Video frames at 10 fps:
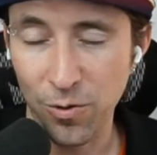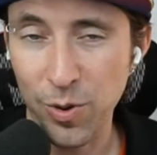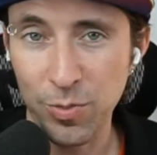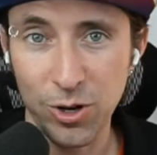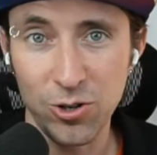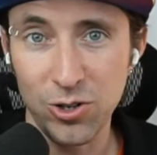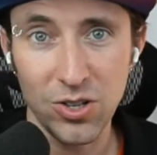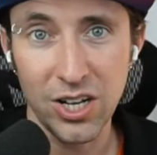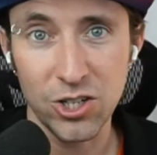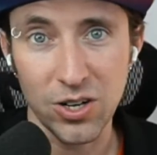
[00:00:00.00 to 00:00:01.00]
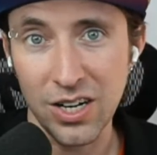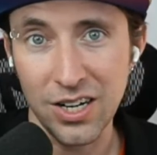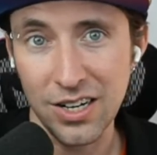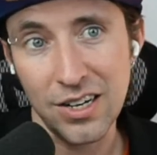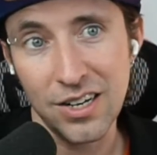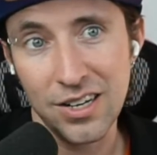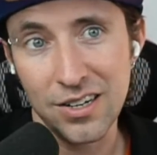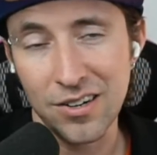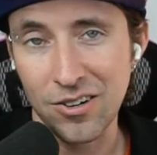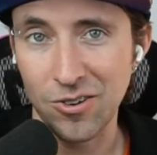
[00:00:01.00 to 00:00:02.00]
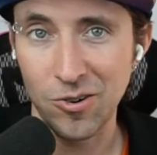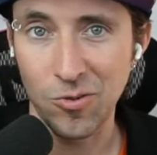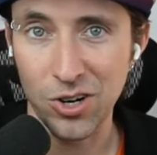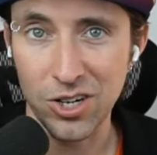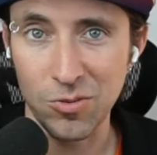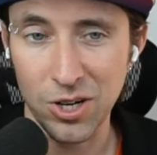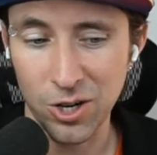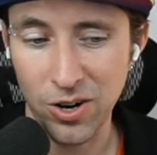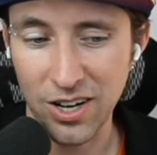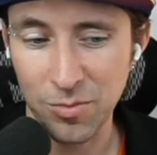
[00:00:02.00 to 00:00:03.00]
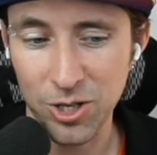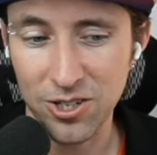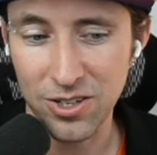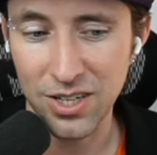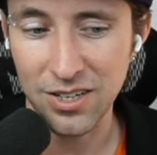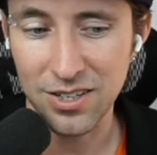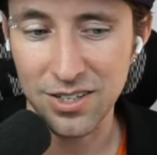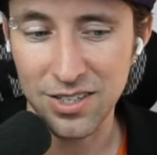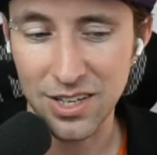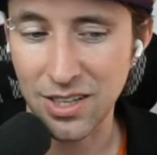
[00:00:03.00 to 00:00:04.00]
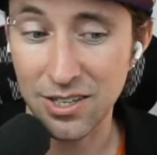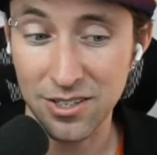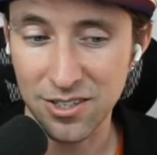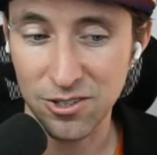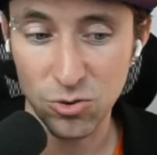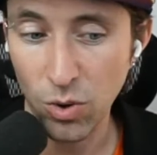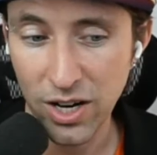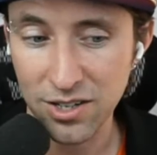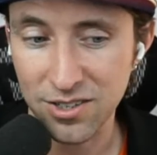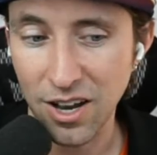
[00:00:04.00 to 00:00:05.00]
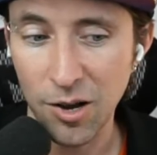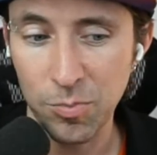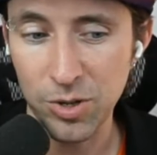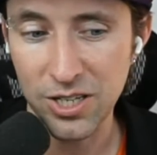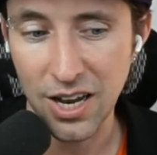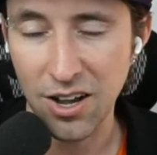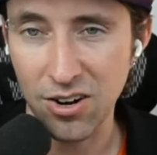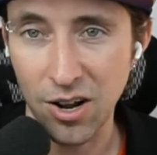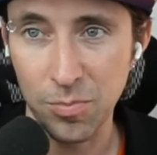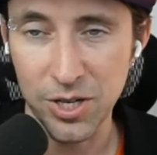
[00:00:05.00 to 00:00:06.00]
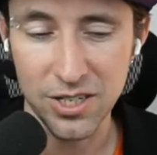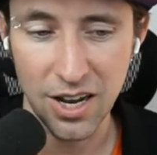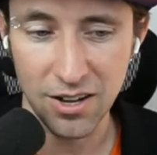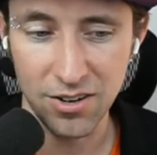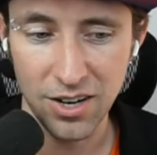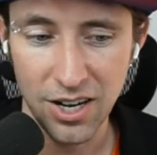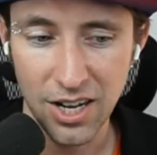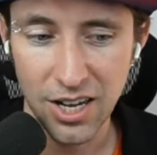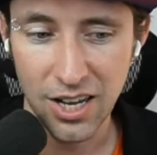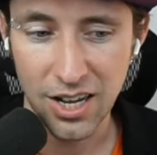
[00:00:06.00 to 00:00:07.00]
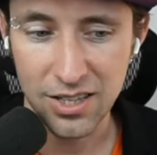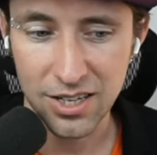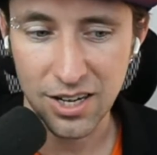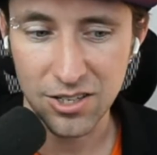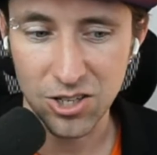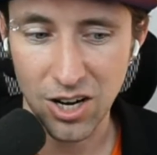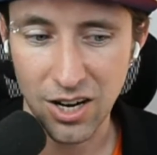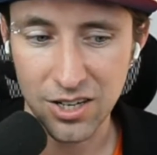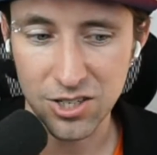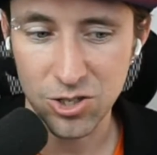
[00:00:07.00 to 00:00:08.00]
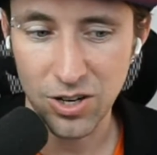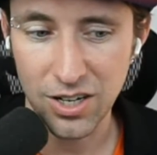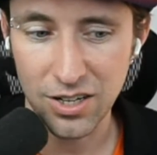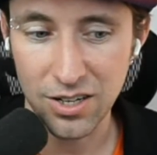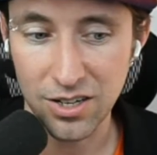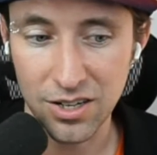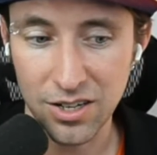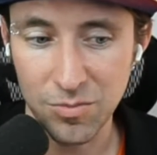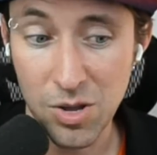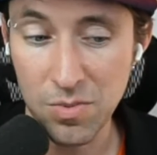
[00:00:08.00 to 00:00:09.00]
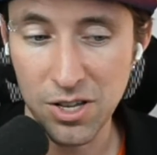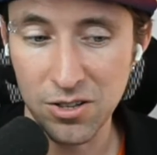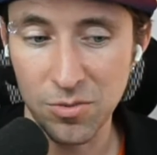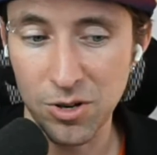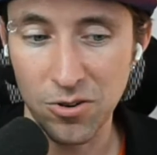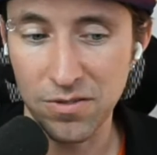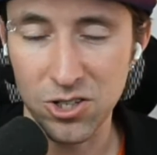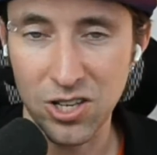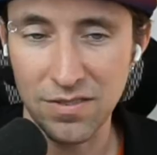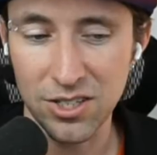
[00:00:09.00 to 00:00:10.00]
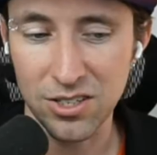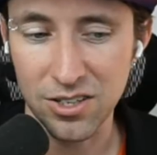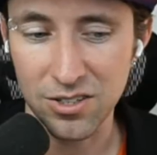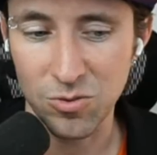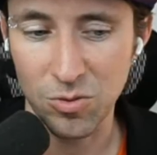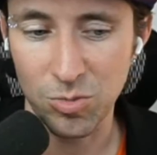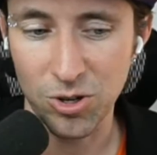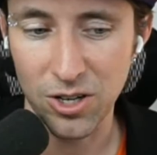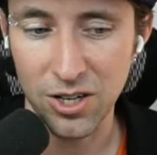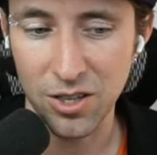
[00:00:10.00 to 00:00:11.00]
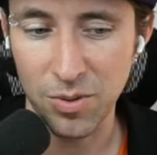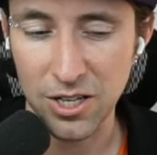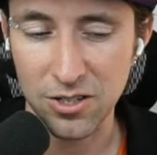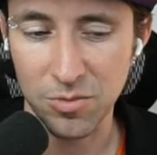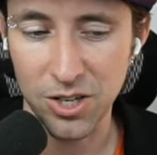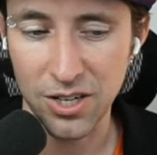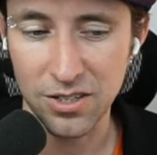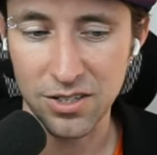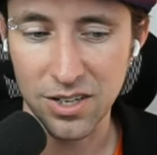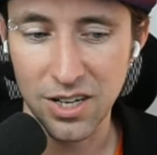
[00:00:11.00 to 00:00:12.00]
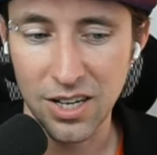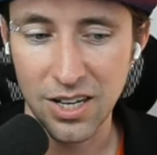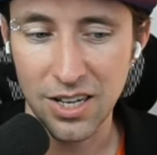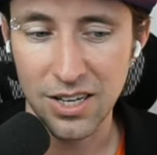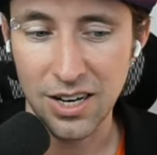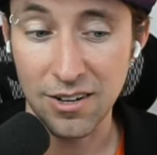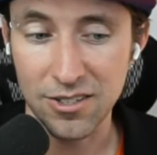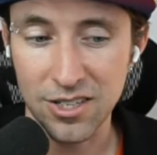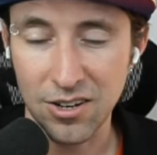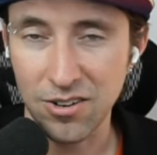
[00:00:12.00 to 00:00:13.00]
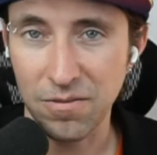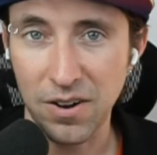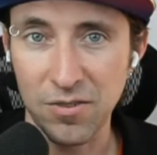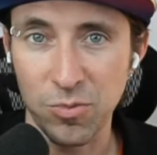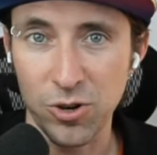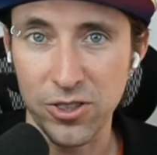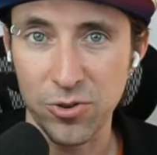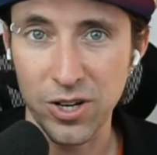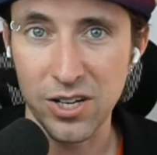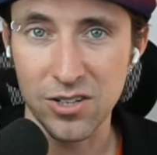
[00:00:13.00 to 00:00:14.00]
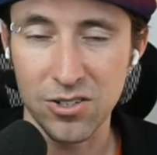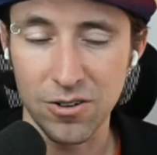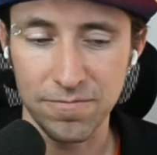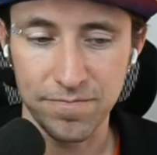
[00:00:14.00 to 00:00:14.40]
people who do like trading, what a great opportunity to see these swings up and down, up and down. I think I saw Hex trade it maybe a little bit over 7 cents at one point in the past couple of days. Now it's down to 5.3. So